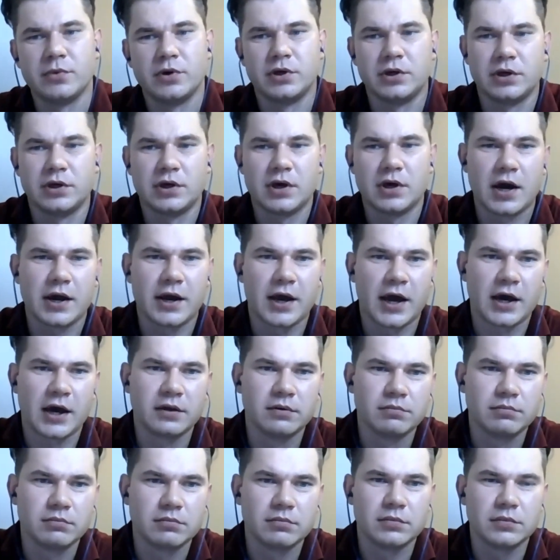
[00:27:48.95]
Uh,
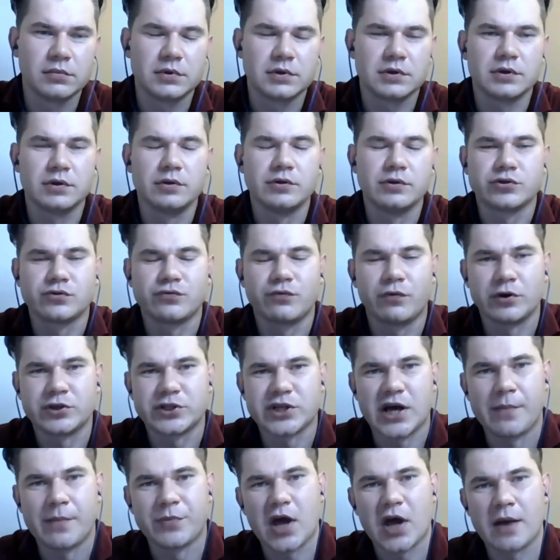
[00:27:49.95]
again, uh, for
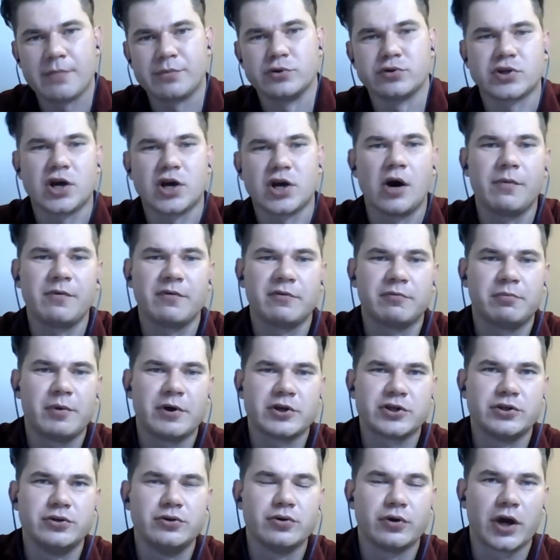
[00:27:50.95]
some type of scalp inflammation,